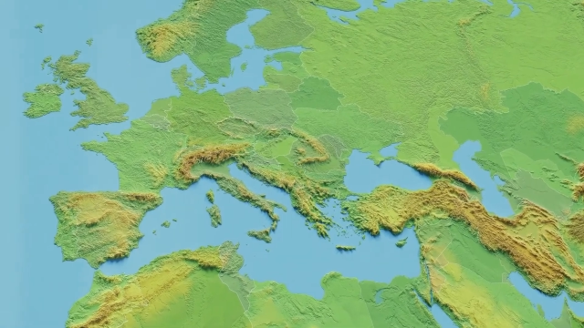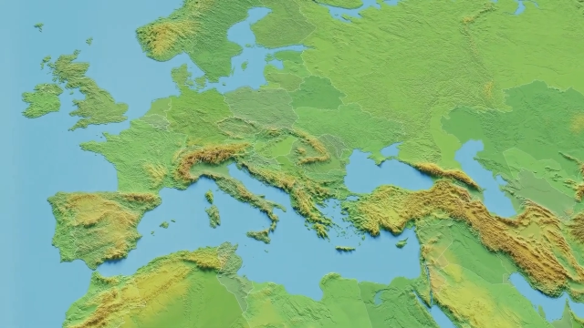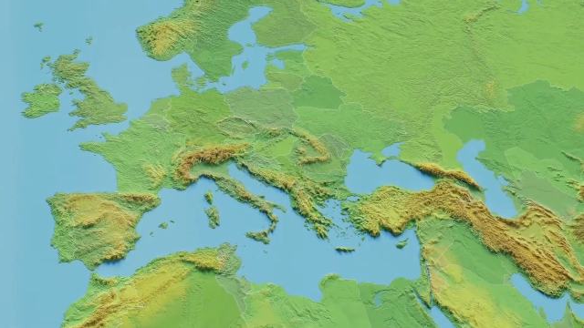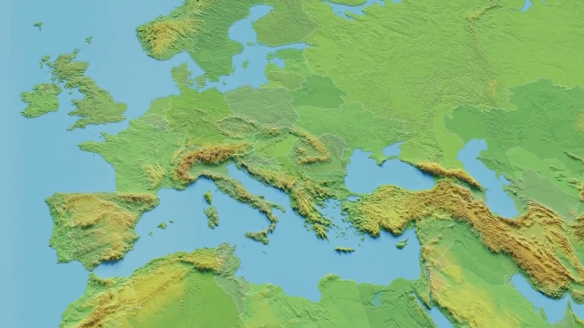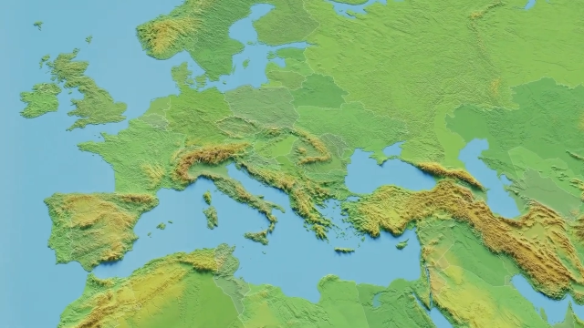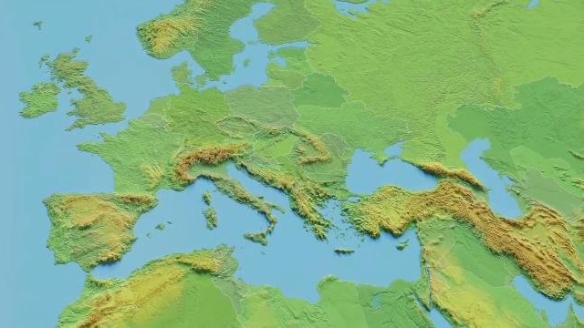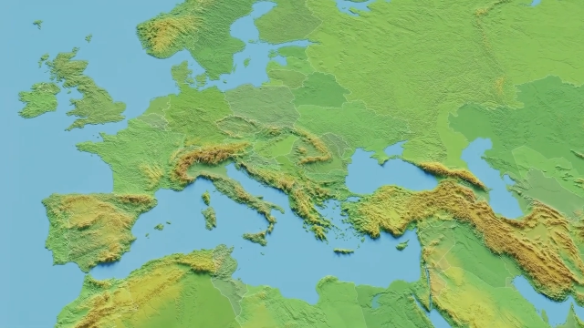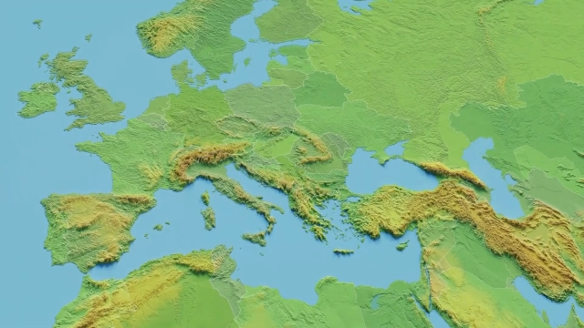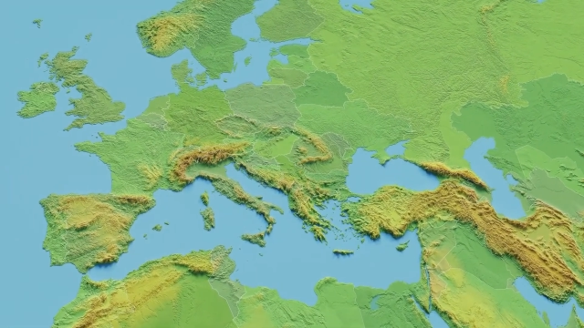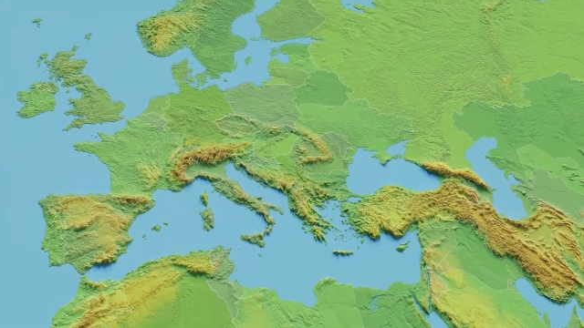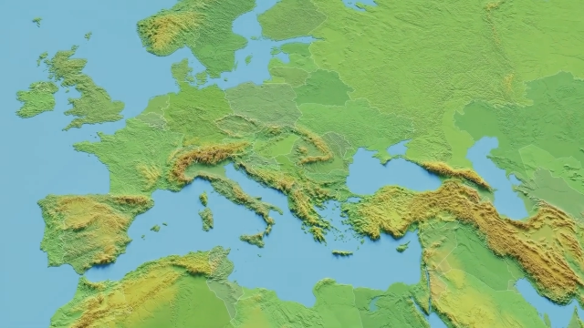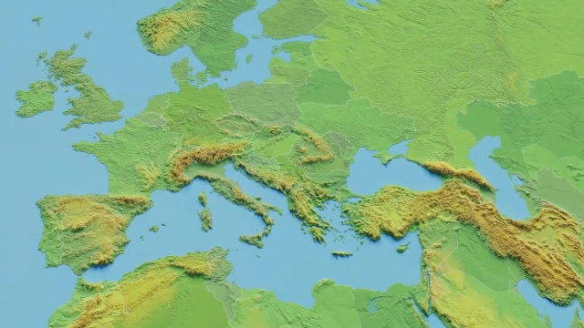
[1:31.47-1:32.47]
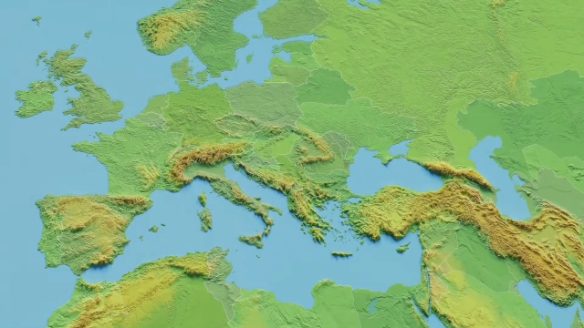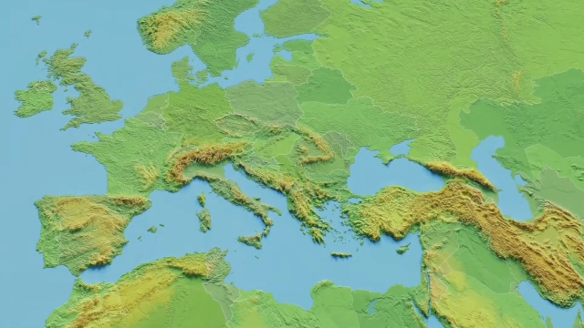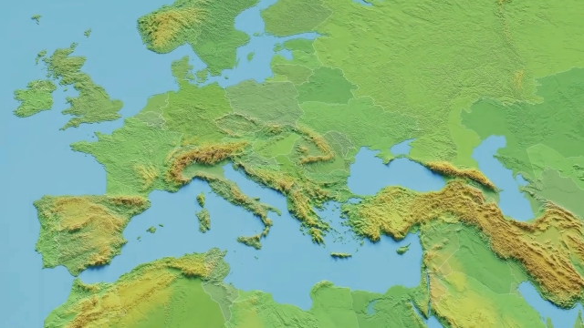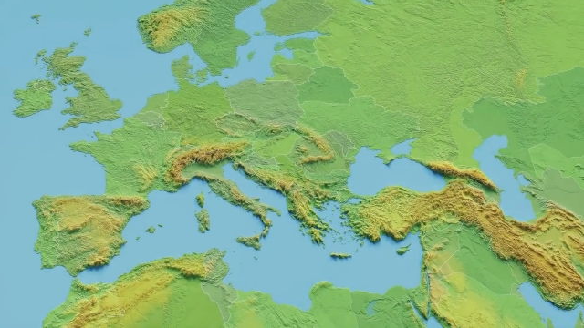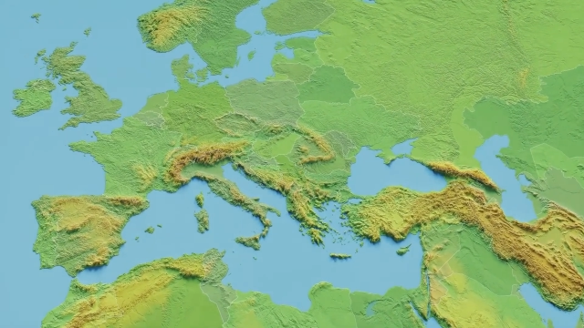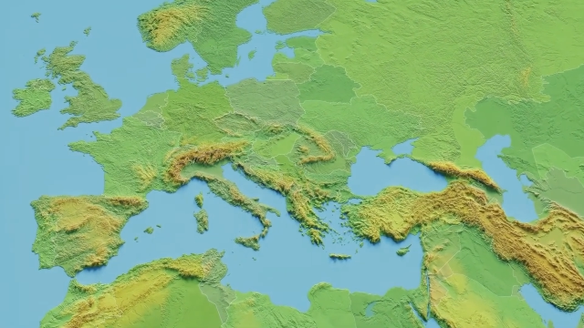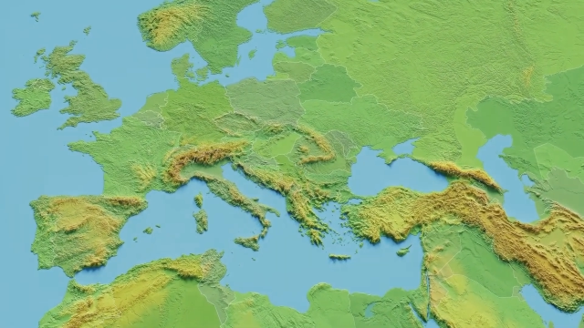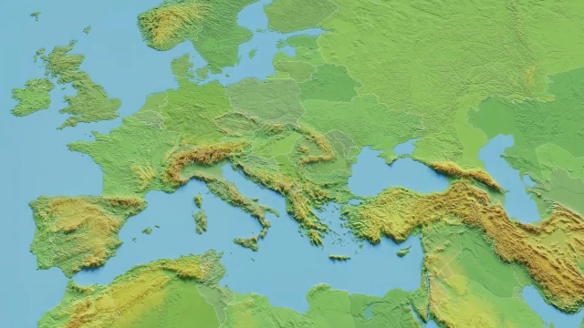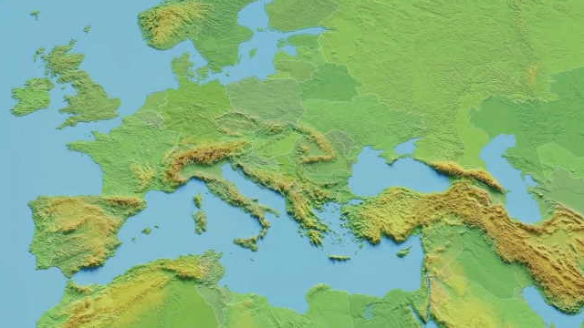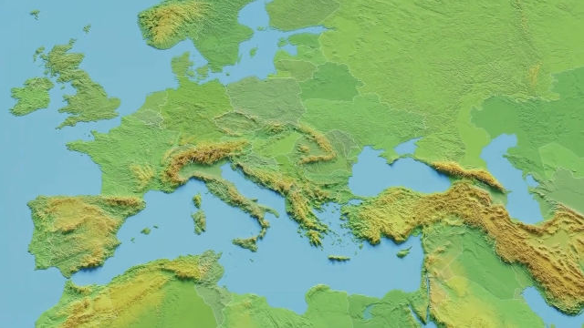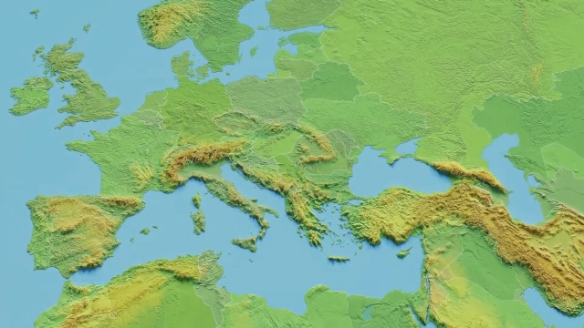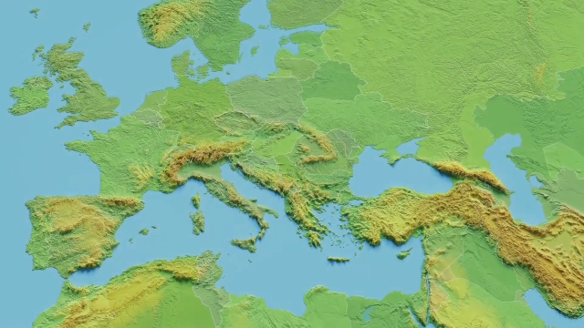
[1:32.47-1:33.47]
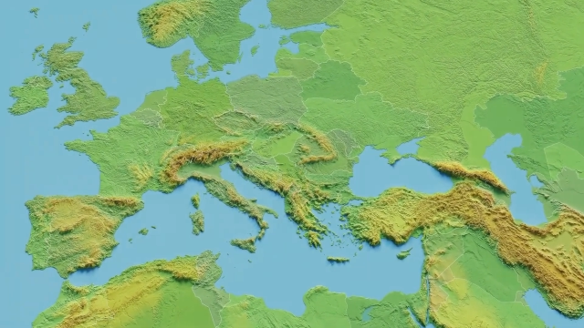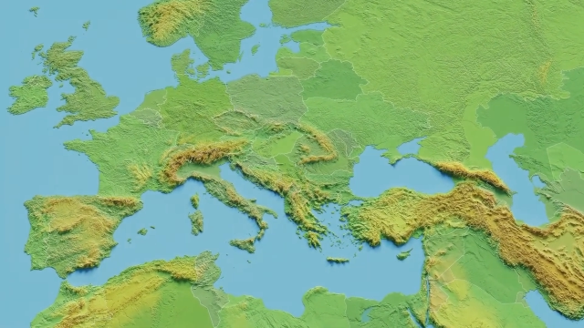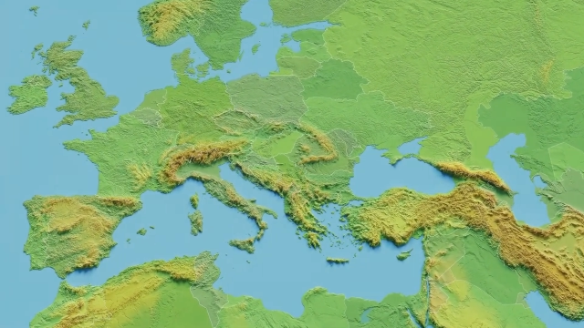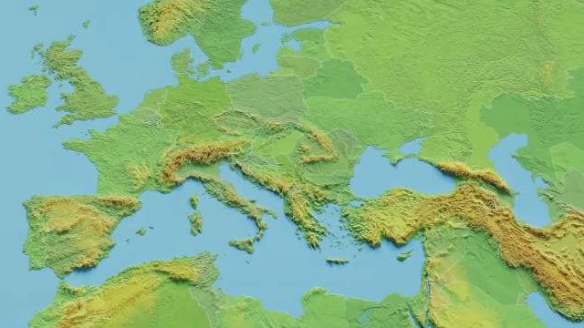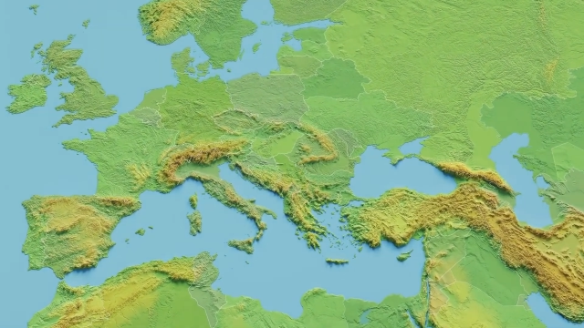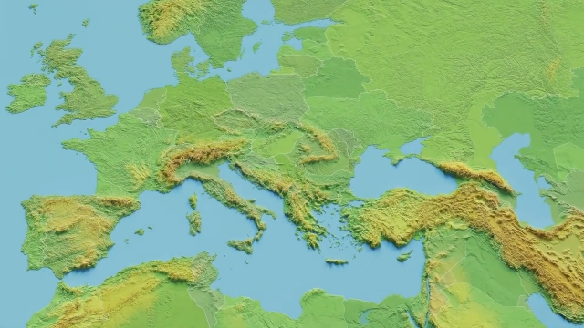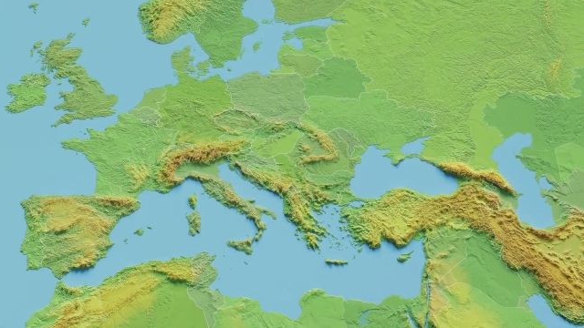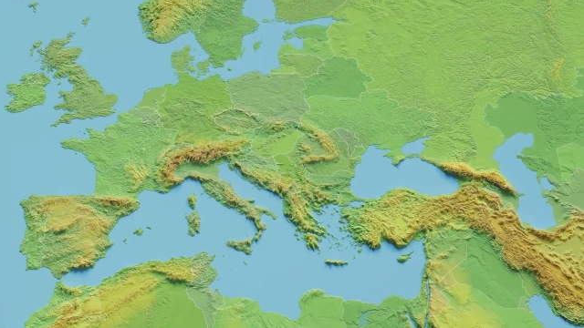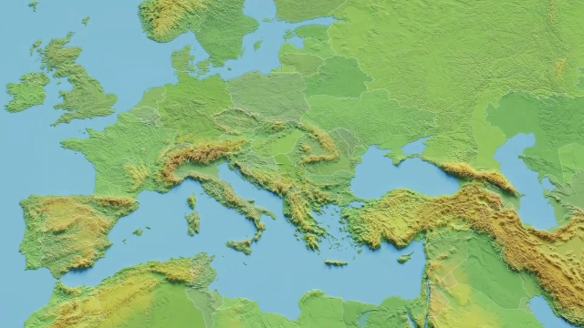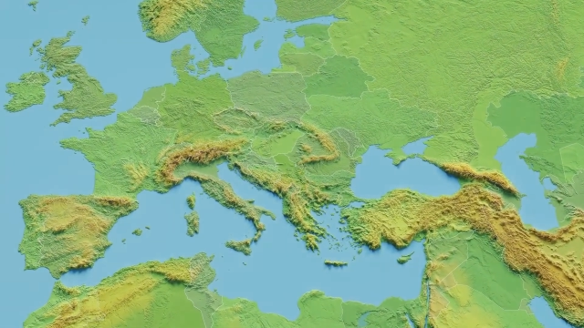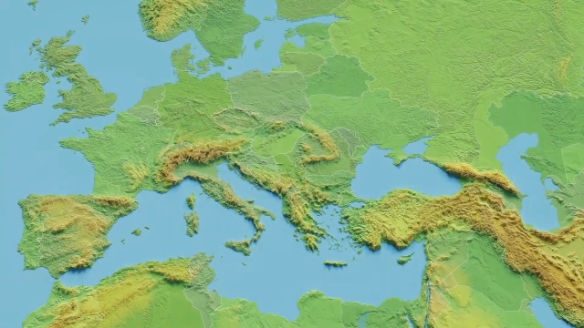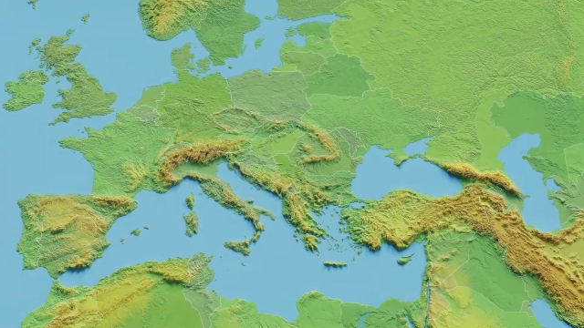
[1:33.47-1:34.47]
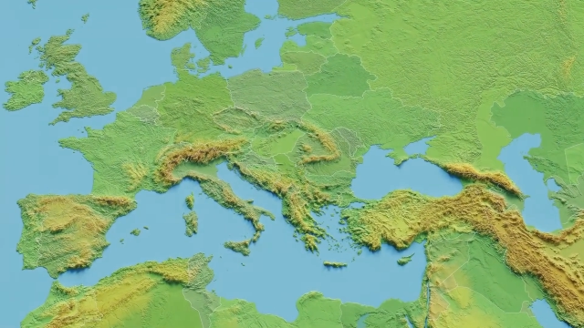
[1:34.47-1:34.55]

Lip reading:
No face is visible, so there are no lips to read.